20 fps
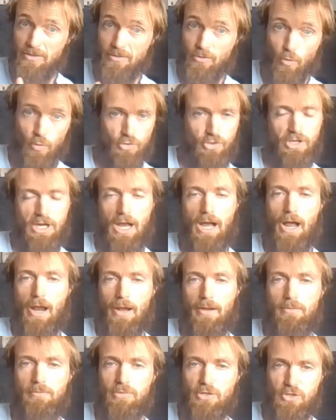Or she
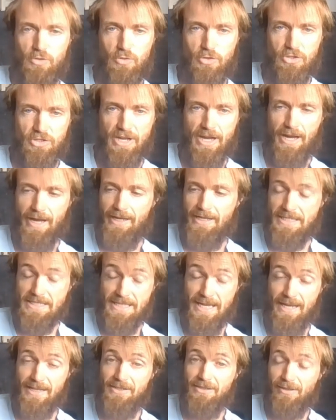can, but she'll just nick it
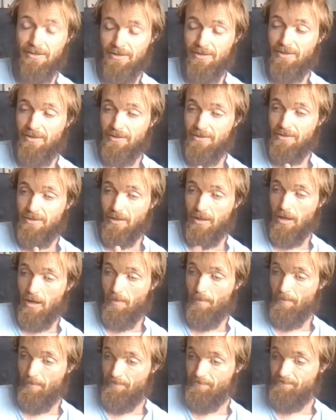instead.
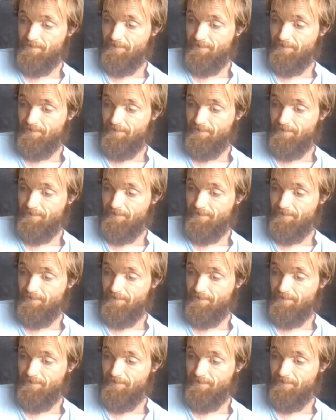Um,